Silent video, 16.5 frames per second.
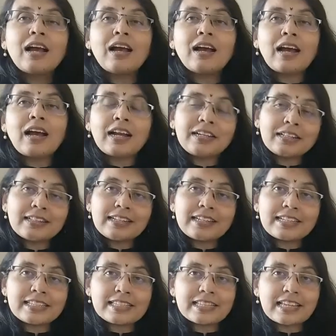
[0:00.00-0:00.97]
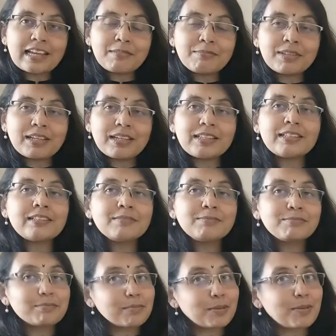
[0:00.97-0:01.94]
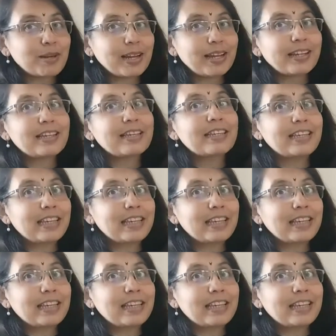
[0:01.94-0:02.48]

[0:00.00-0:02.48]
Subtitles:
Until the next time then, bye-bye.